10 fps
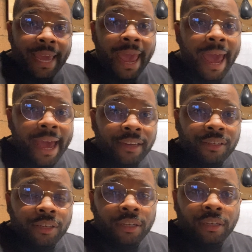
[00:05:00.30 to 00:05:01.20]

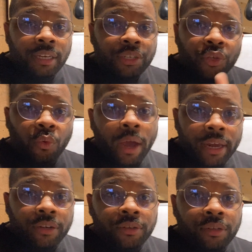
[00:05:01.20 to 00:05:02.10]
hats, knit
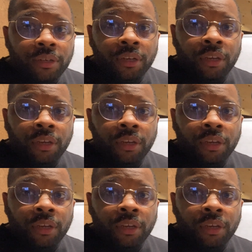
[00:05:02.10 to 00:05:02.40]
sweaters.